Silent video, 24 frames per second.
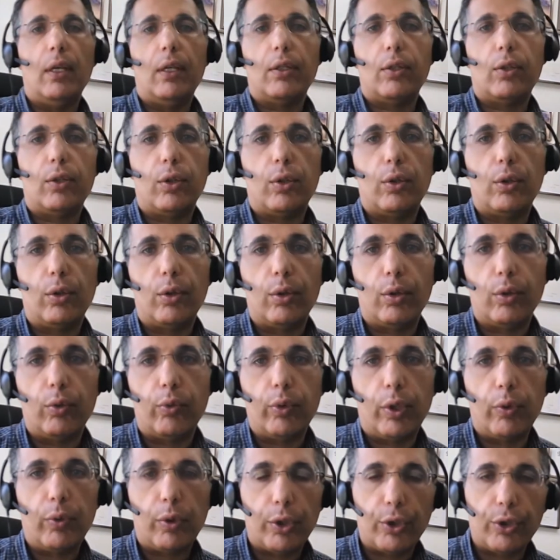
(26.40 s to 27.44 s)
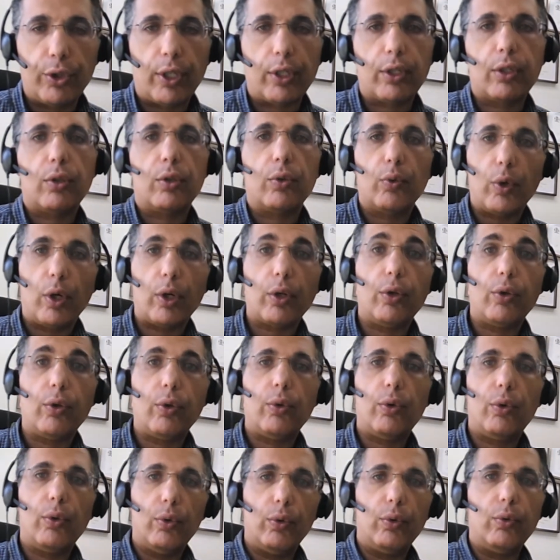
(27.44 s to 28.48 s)
So we will just walk you
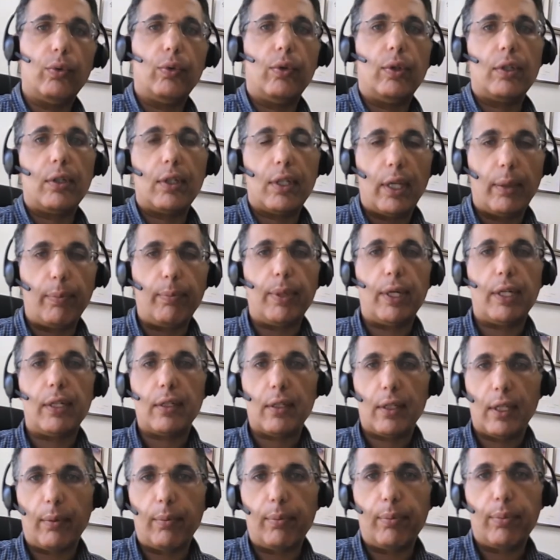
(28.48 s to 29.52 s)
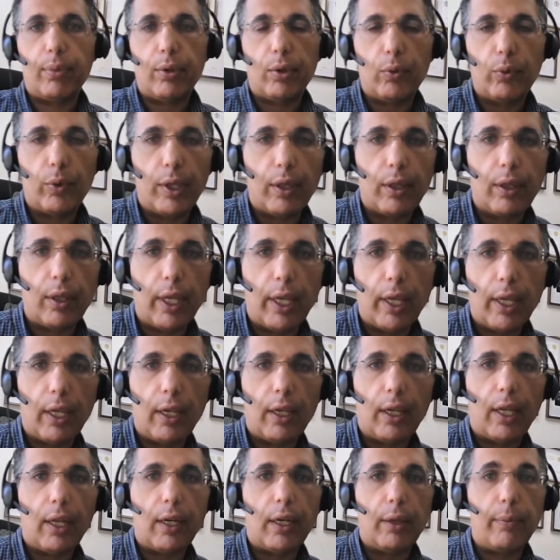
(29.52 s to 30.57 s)
through step by step with
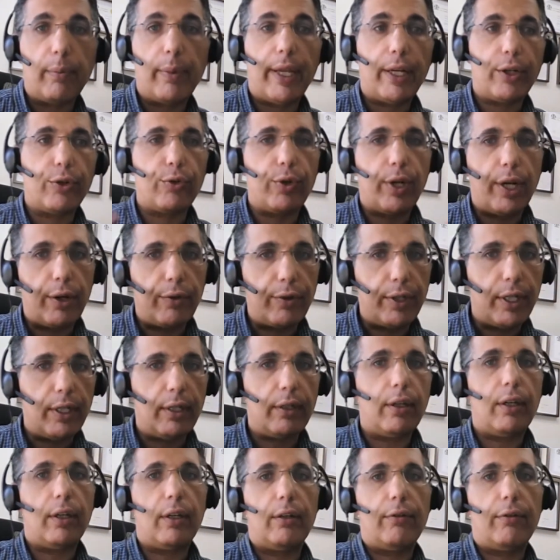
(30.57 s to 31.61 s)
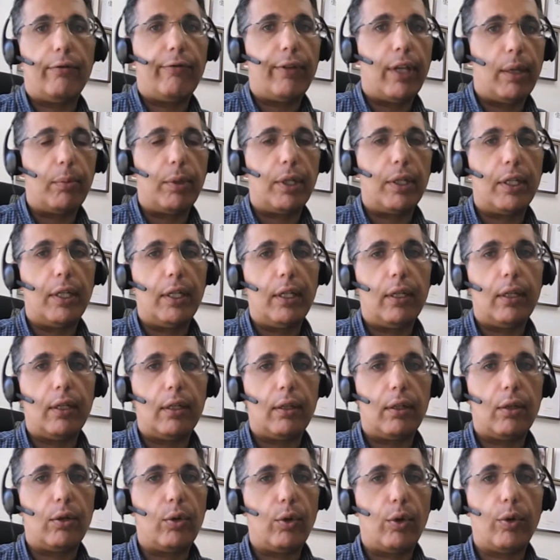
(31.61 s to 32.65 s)
an imaginary family
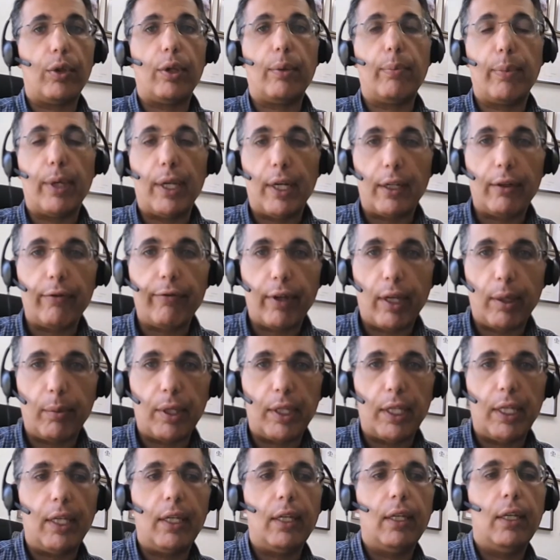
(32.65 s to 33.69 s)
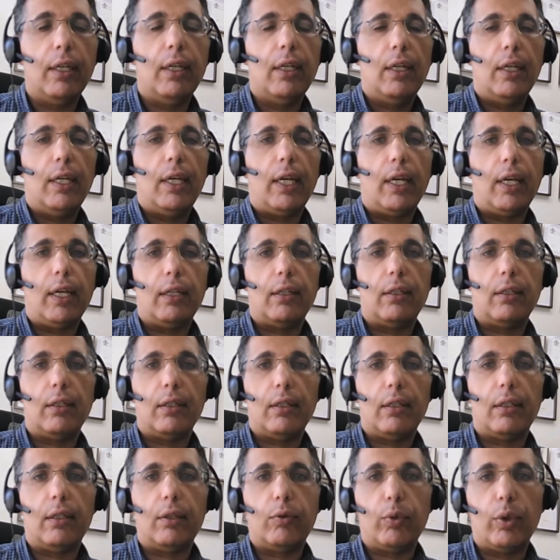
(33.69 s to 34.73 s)
called the Bennett family, and
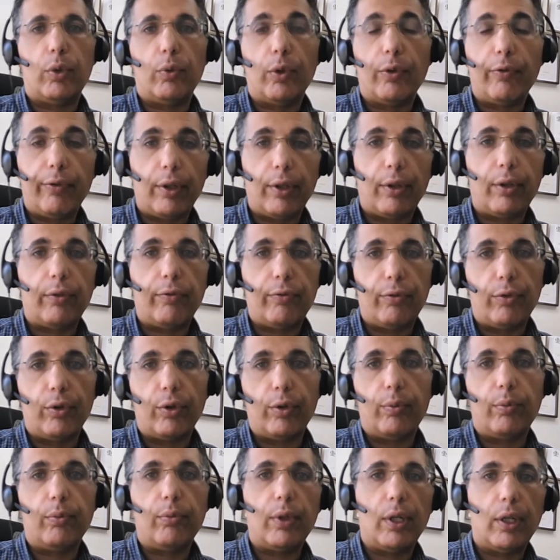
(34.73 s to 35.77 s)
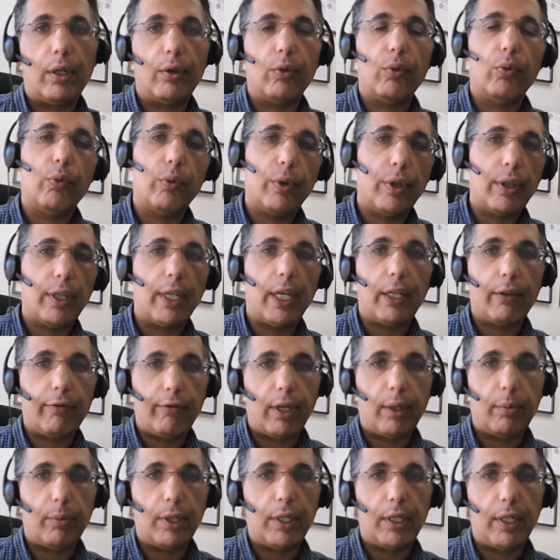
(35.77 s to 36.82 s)
we will fill the form with that
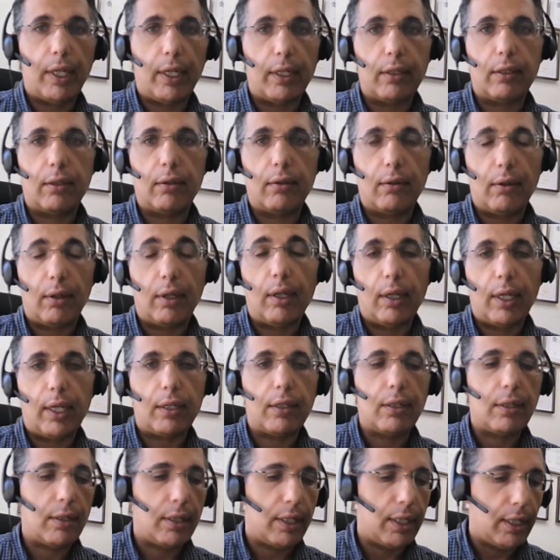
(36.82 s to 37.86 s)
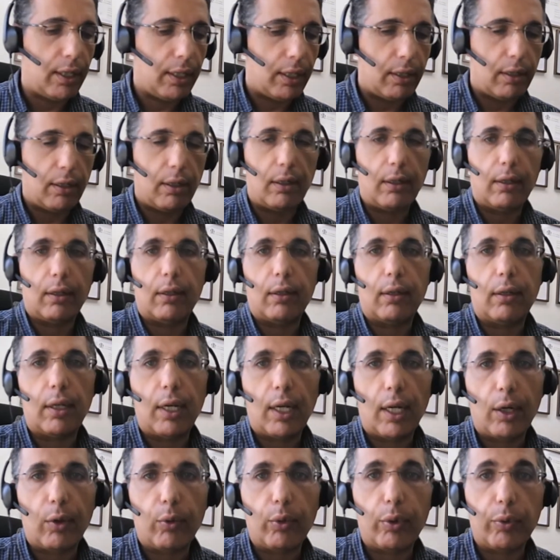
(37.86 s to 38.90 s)
family, and let's see
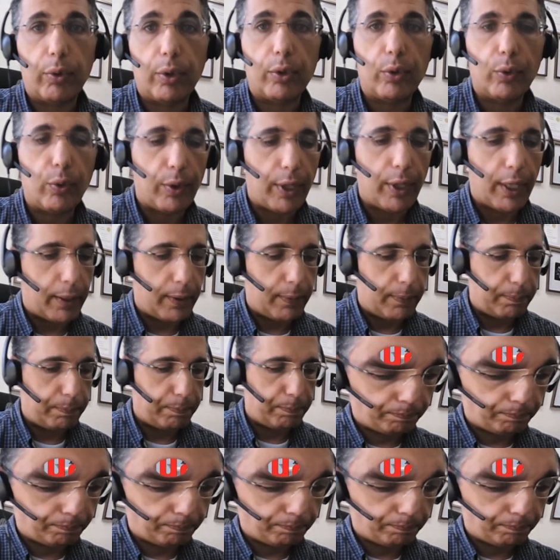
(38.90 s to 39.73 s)
how we will do that.